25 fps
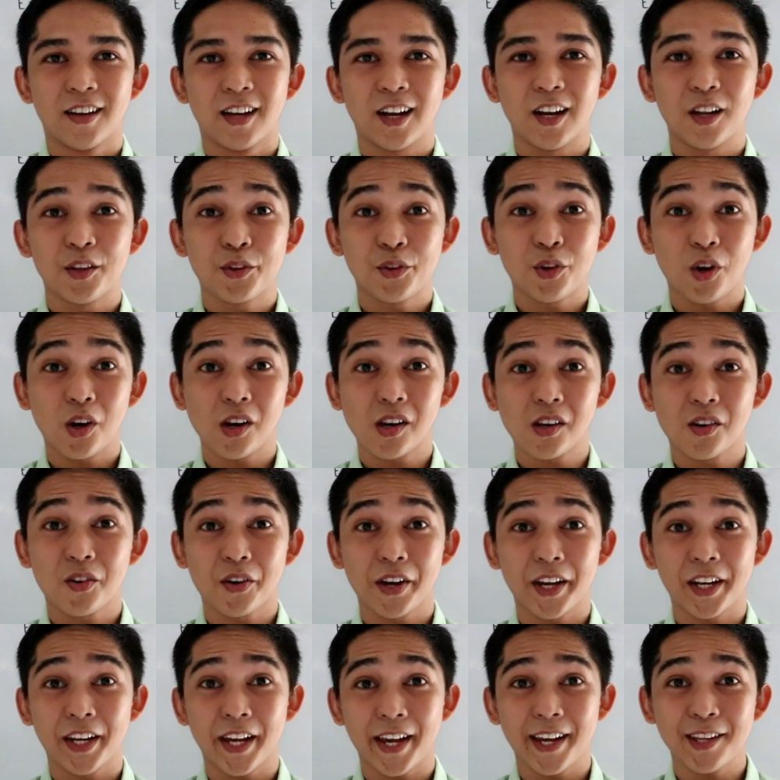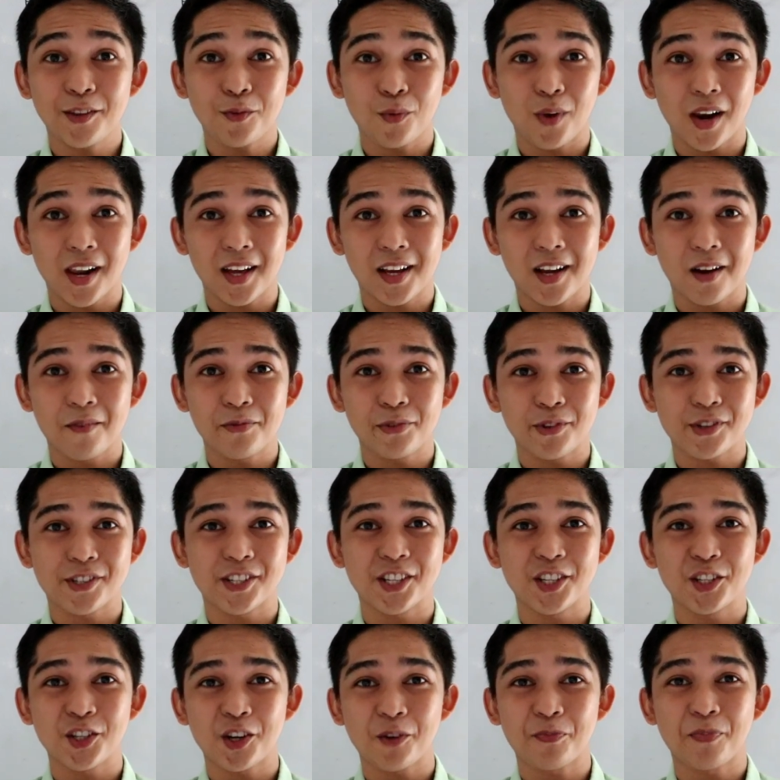Hello to all grade 8, welcome to
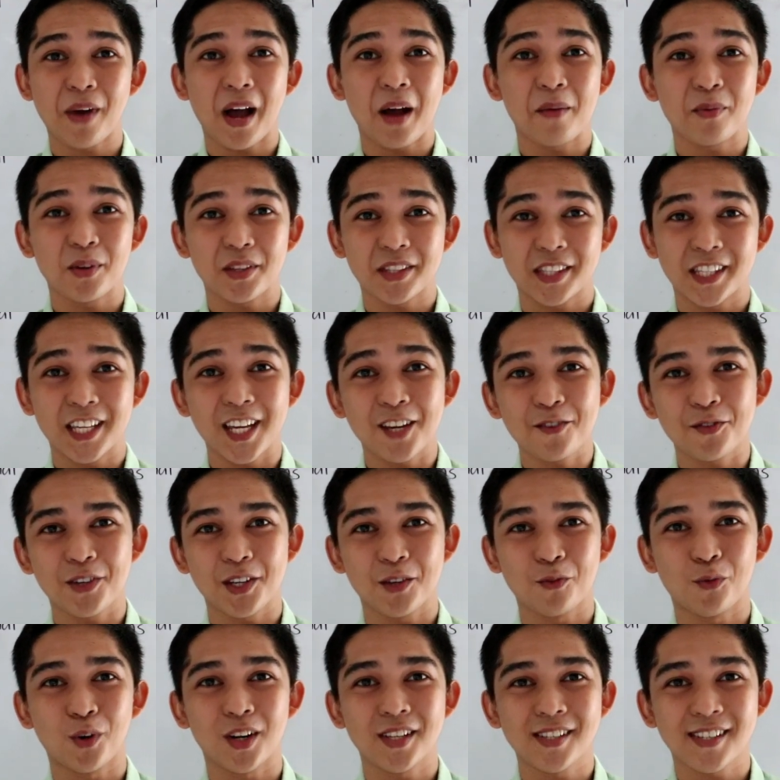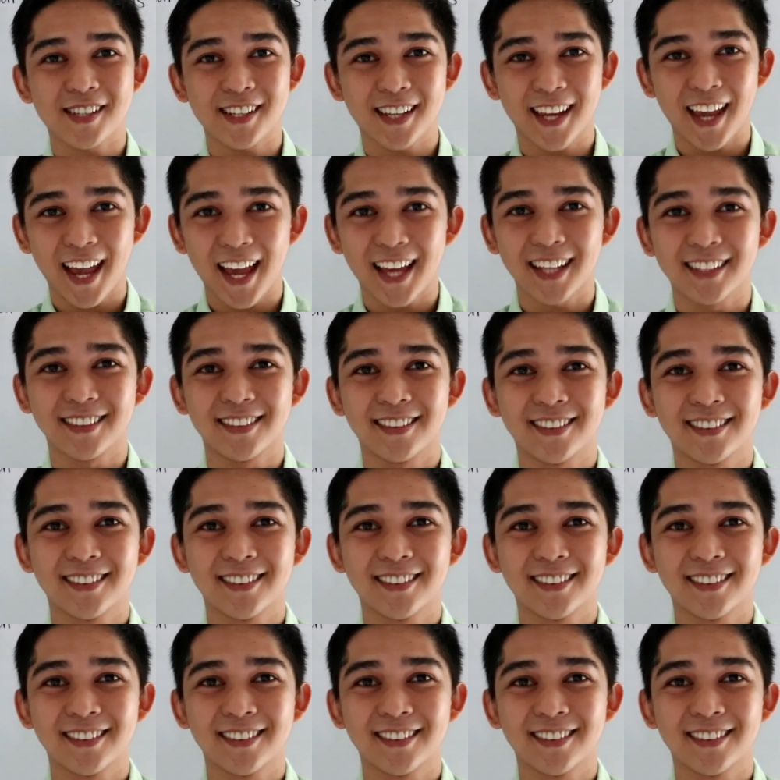Señor Pablo TV once again.